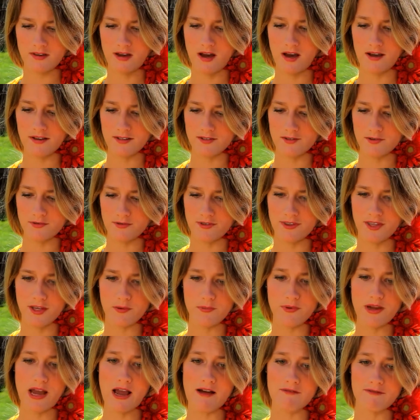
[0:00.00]
I don't think
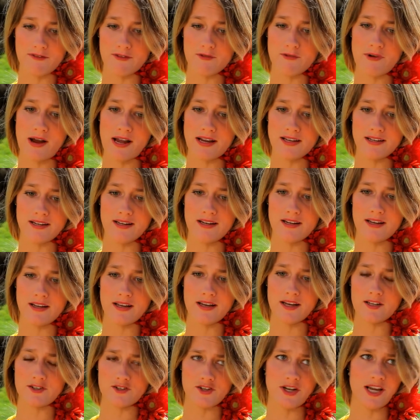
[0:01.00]
we have the right
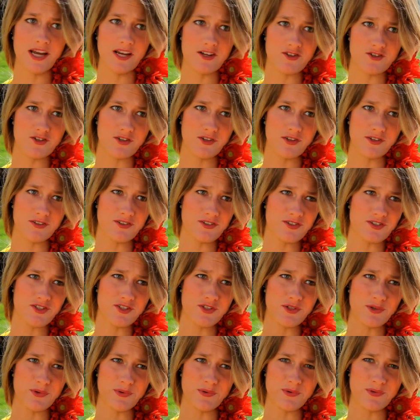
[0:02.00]
education
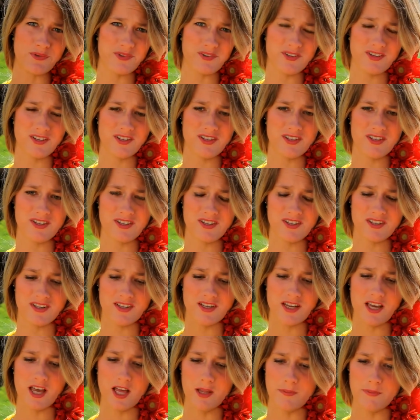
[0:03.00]
to
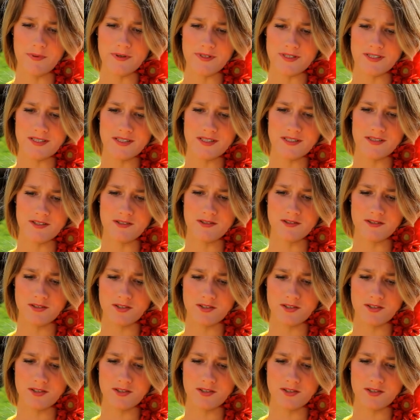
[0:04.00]
help us